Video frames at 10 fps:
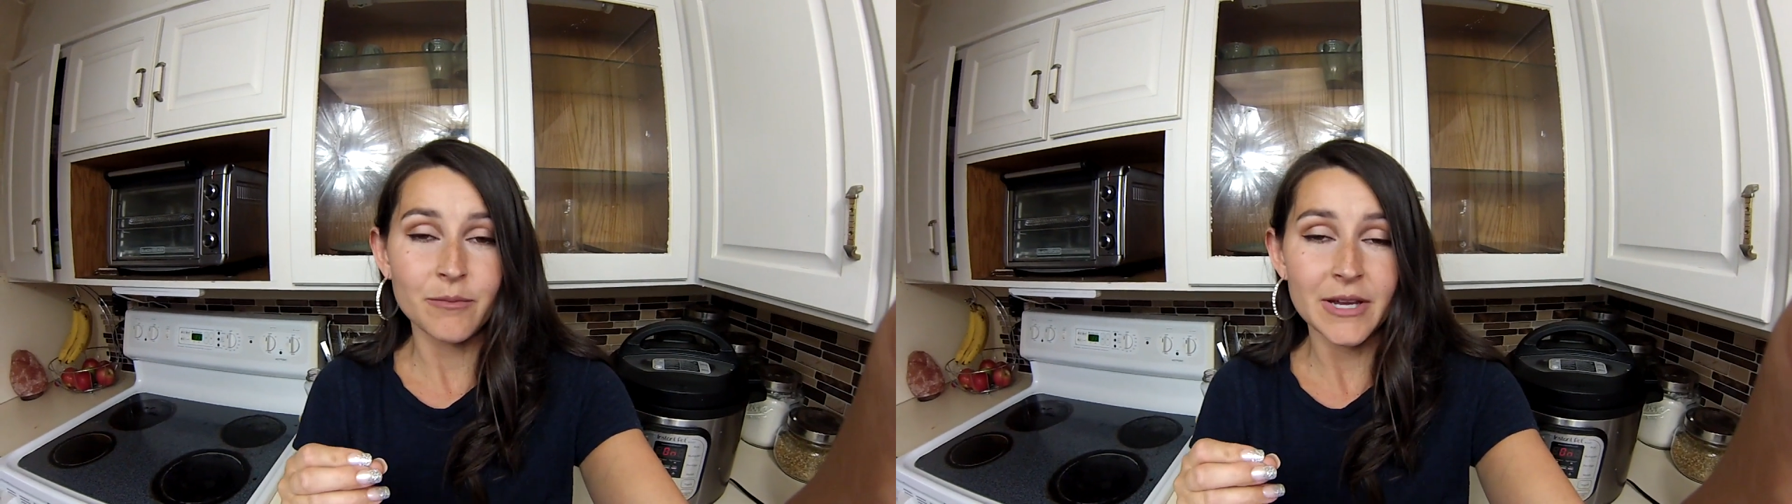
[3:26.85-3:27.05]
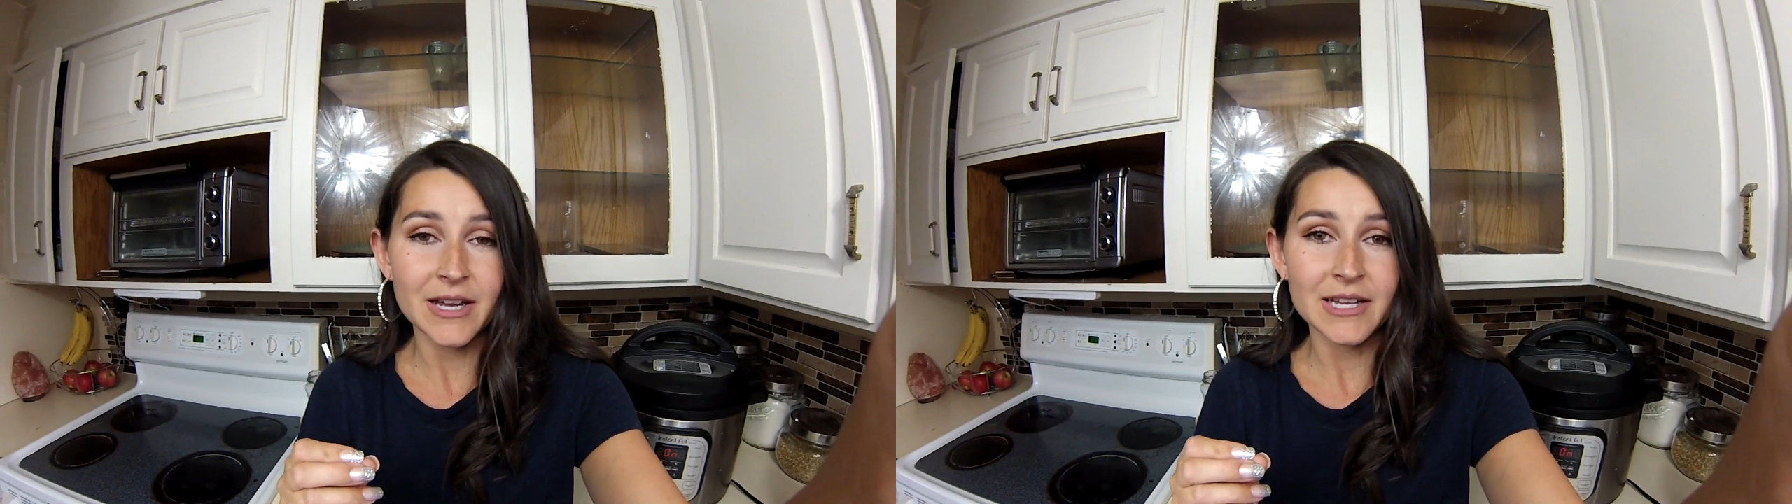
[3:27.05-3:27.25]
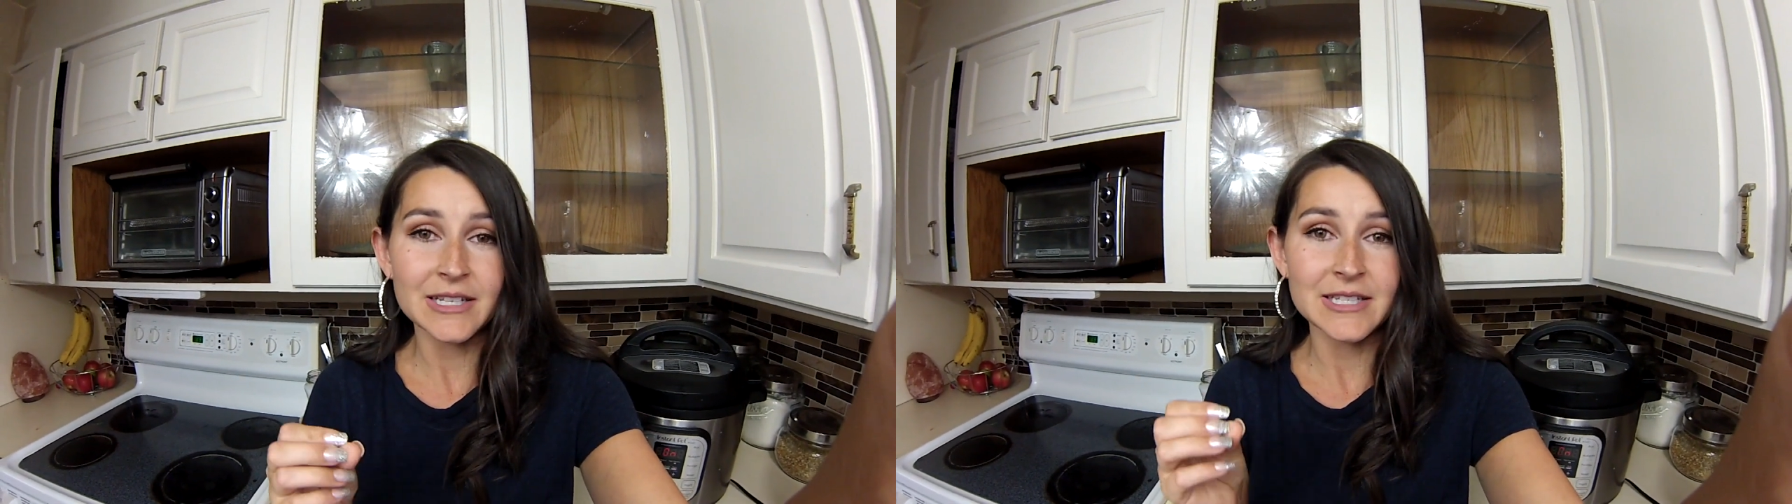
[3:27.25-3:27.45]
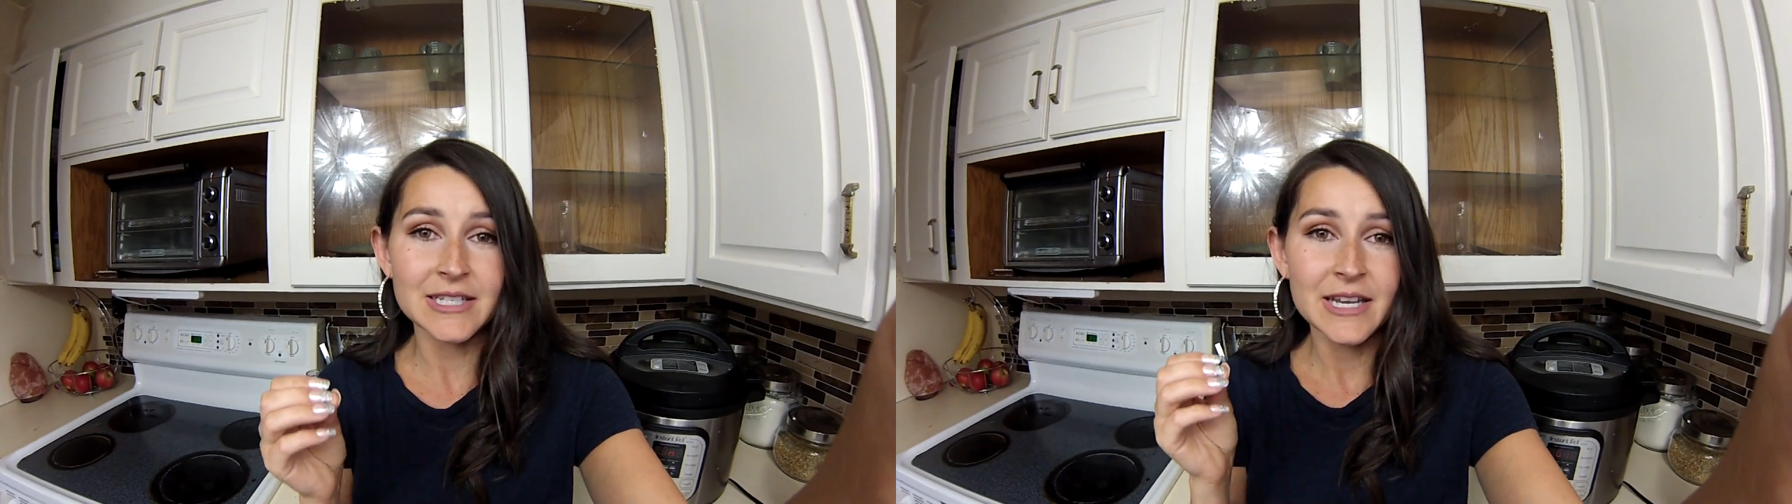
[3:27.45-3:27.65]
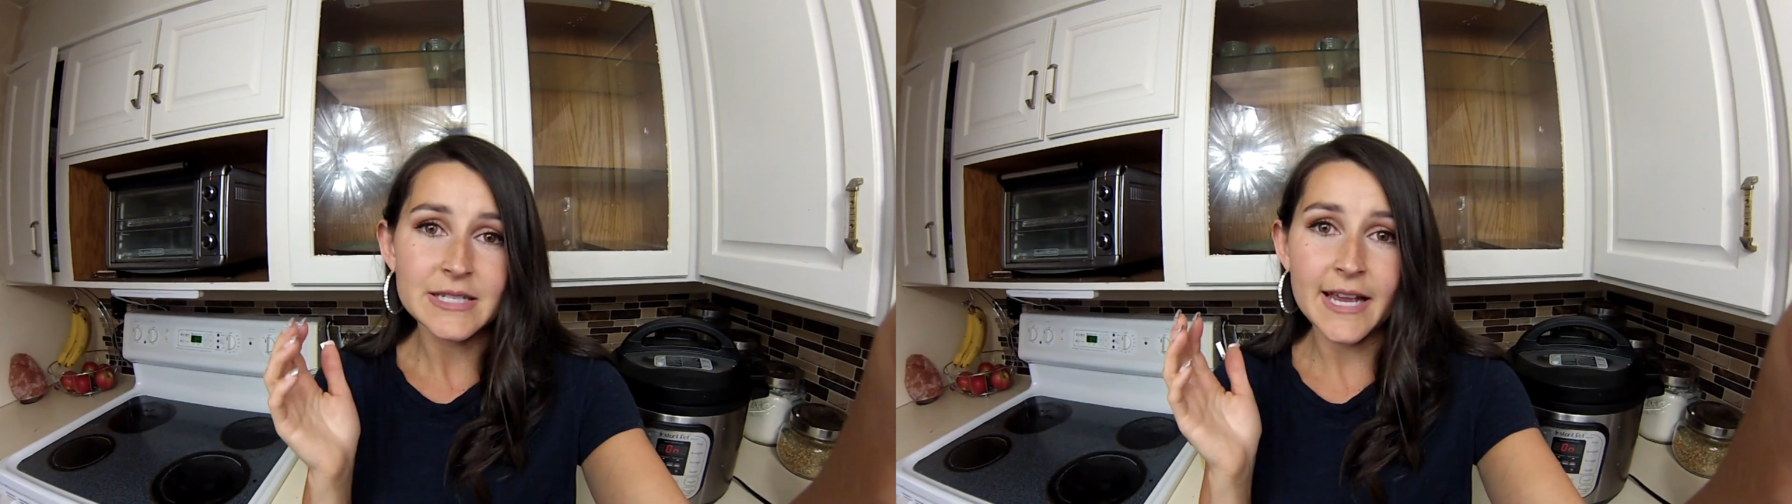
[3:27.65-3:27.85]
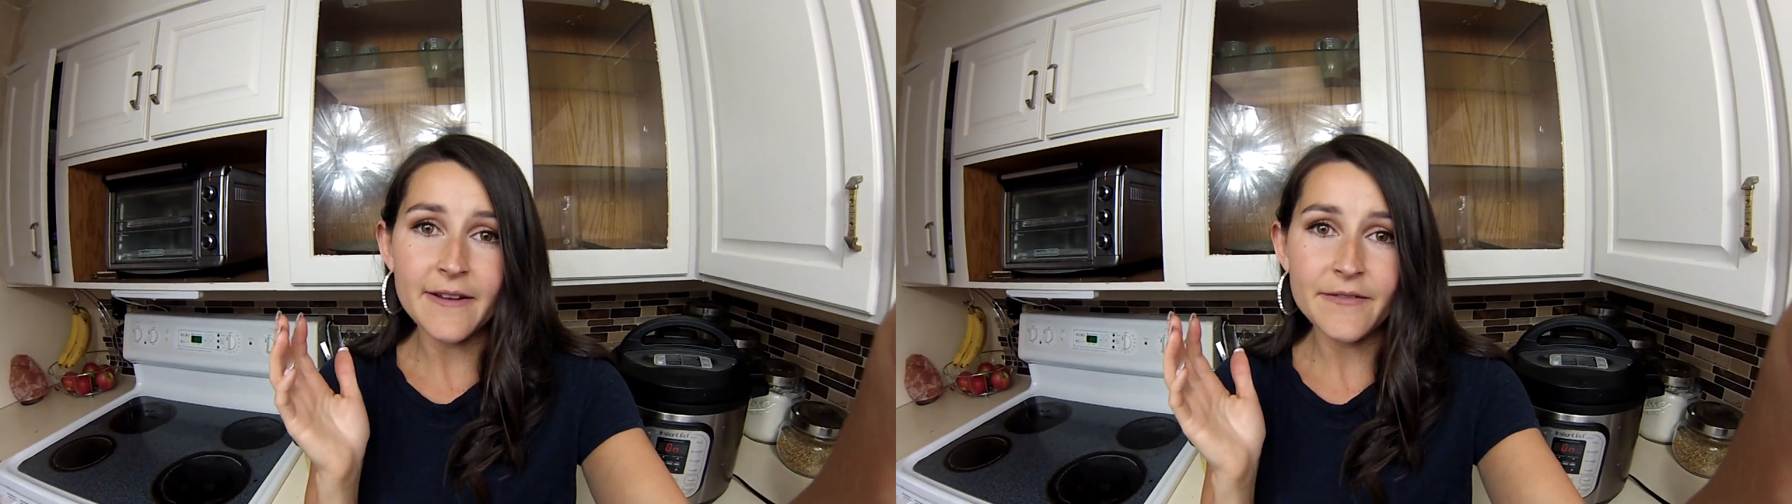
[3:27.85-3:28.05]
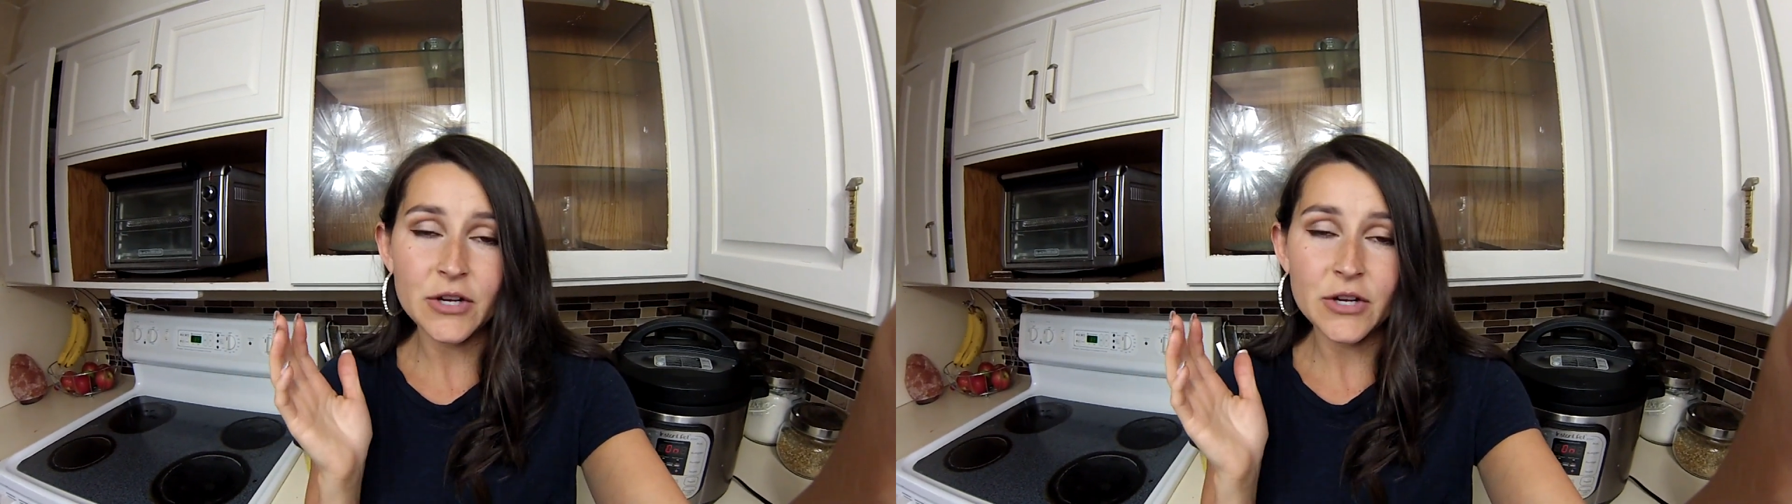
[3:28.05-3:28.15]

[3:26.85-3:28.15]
because stuff